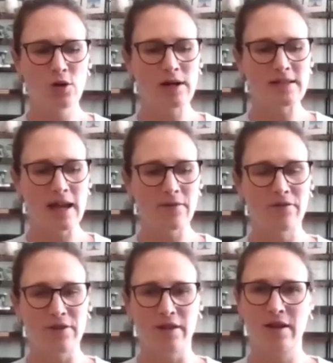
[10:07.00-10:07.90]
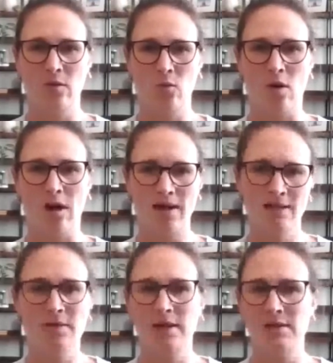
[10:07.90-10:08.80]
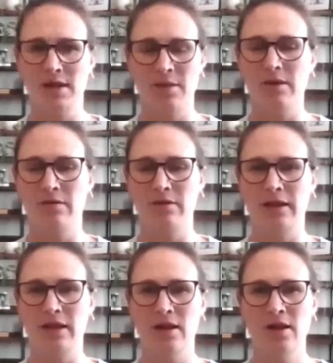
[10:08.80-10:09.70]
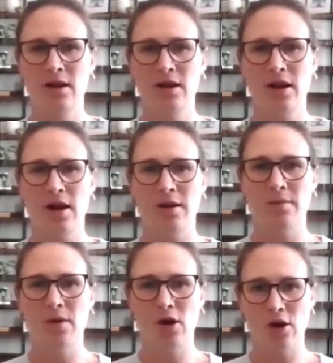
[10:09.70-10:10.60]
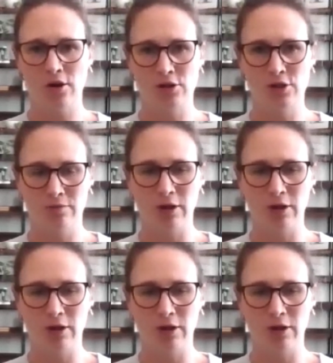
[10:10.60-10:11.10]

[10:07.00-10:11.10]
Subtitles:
you guys have a feeling on why sometimes it can be really hard to